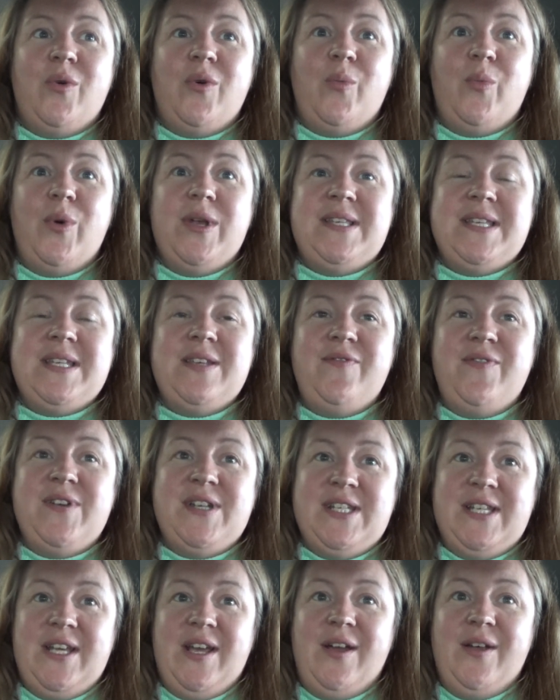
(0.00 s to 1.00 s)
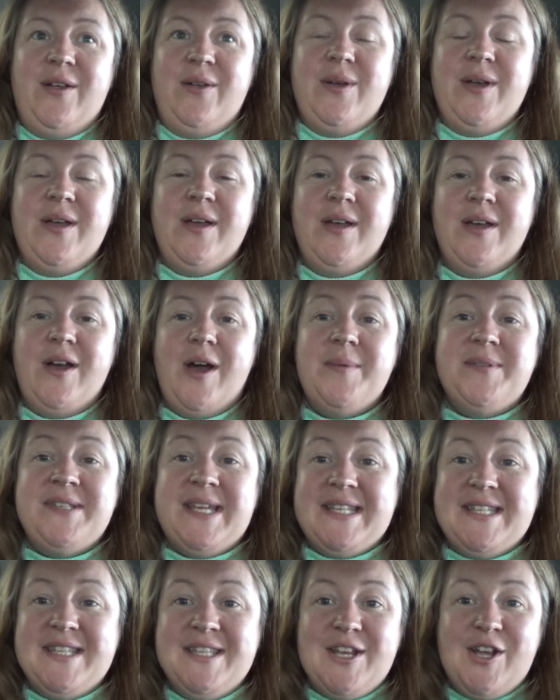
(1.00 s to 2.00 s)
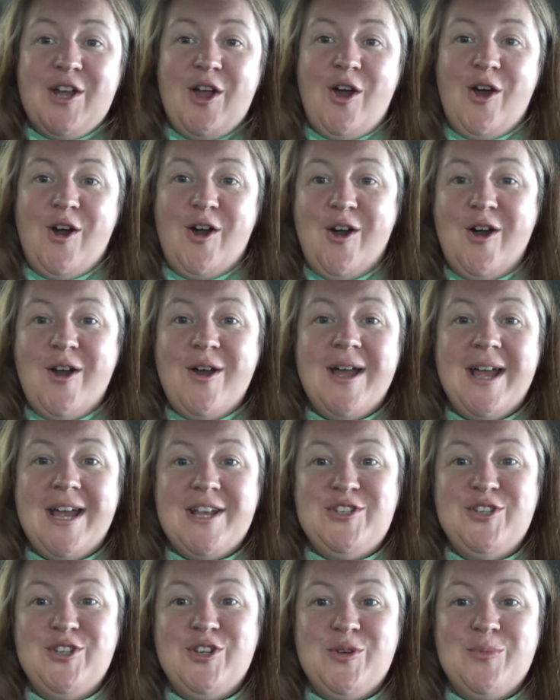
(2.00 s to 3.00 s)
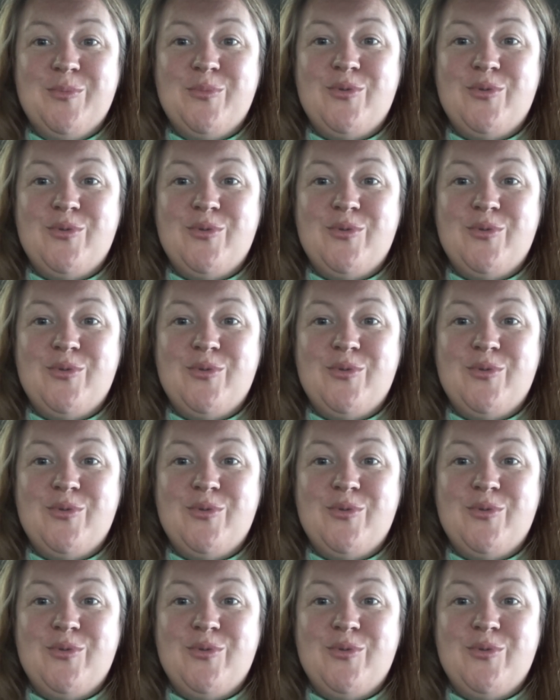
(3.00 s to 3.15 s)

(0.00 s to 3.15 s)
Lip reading: We did a video. I'm sat in the car, as you can